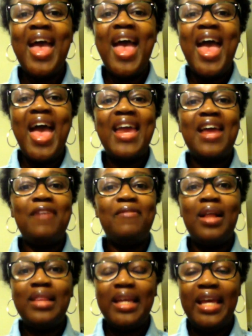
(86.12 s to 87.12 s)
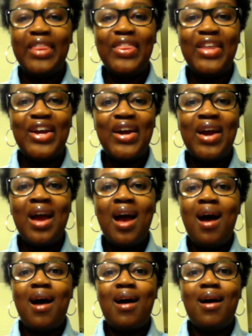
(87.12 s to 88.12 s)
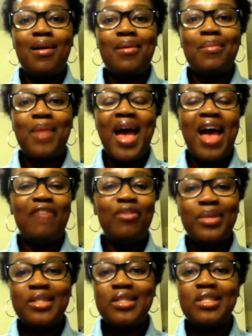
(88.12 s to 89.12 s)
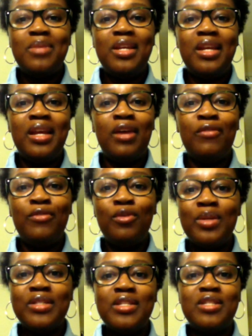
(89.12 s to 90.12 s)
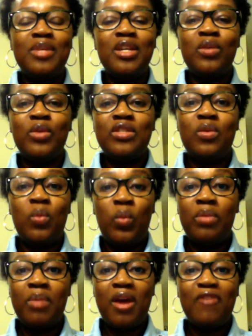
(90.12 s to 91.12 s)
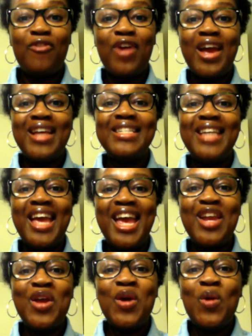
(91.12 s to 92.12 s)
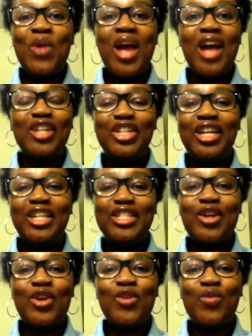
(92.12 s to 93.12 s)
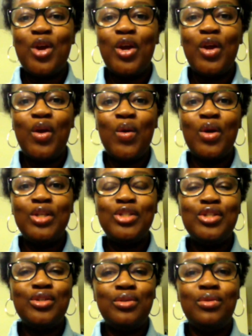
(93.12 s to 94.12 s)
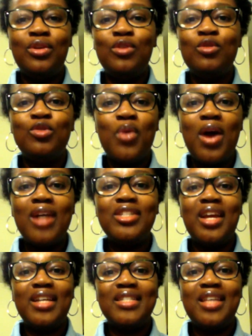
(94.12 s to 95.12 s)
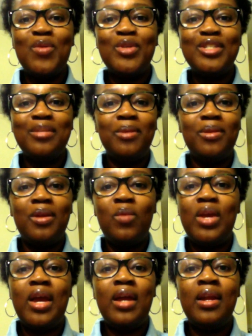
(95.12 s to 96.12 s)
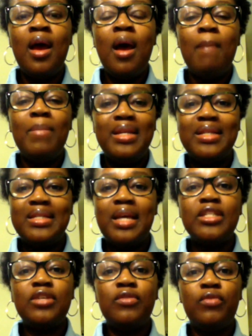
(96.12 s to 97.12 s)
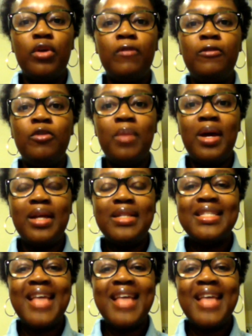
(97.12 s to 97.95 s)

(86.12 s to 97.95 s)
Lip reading: And I finally get there. I have a few business meetings with my friend, and we actually get started working on 2 huge projects that were something that we had been discussing for a few months.